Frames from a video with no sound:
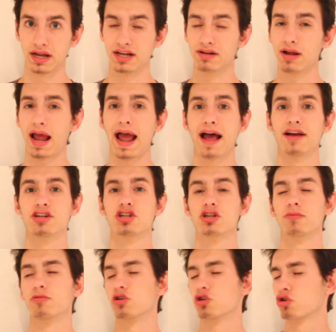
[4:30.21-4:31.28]
It has
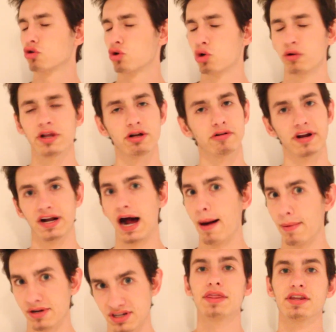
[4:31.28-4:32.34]
some truly great
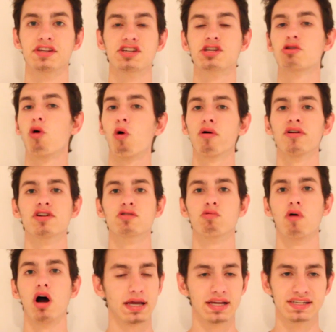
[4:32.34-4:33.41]
oddities. The score as
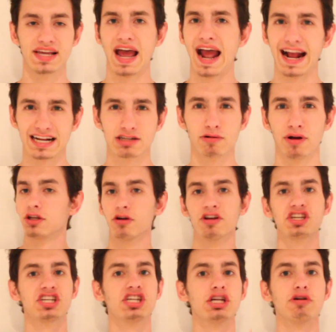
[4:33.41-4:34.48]
well is excellent.
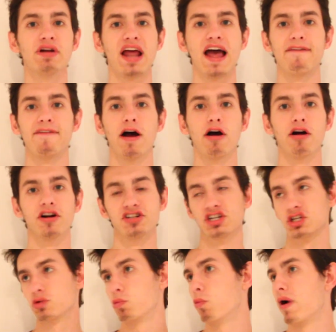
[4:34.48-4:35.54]
Those two and a half hours
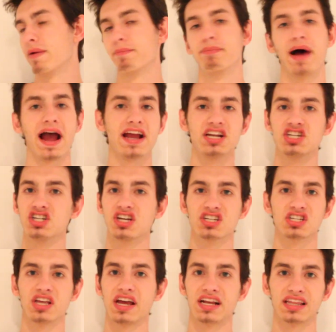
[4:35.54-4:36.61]
just went by
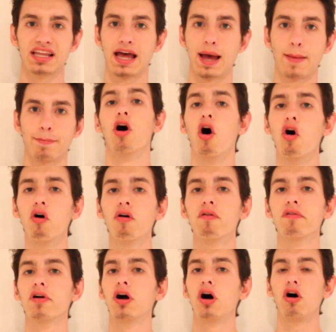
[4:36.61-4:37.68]
just like that.
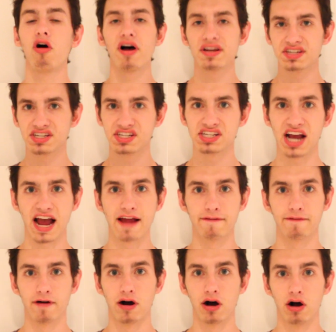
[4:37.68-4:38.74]
Overall,
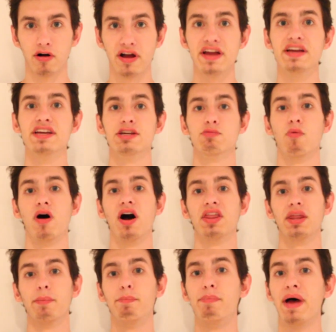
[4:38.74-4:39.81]
Skyfall is one
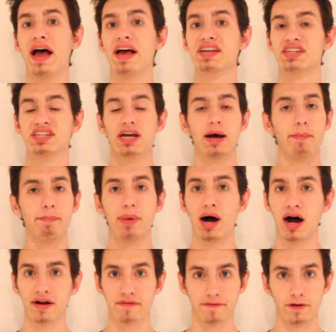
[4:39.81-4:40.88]
of the best
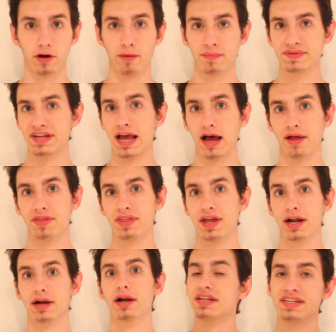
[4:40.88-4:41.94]
Bond films out
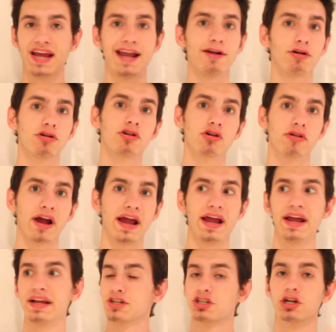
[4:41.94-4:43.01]
there. Daniel
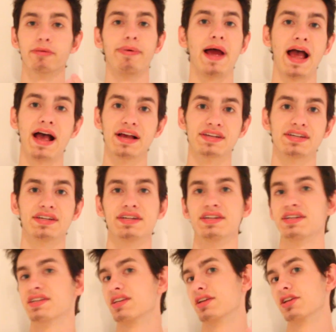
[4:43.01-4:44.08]
Craig
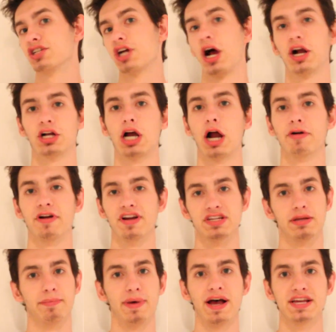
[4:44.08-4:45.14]
surpasses Sean Connery
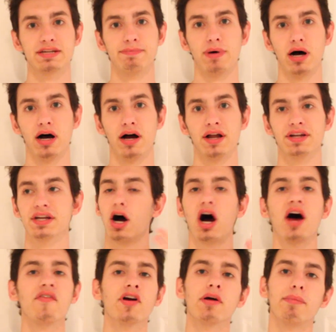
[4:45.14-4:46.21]
as the best Bond.
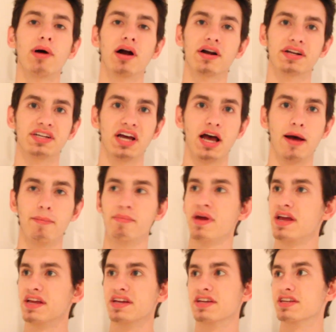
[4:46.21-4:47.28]
Javier Bardem
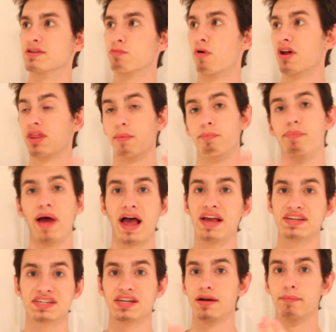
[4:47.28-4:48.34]
is one of the
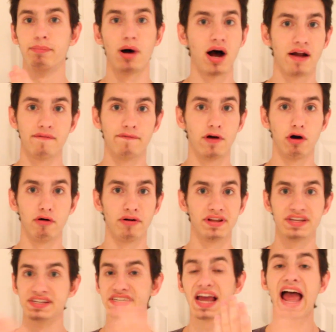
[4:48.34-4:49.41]
best Bond
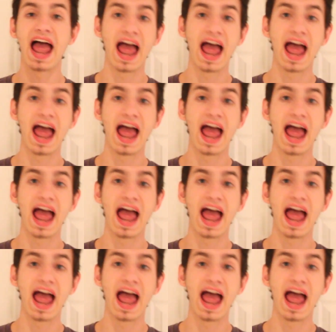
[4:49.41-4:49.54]
villains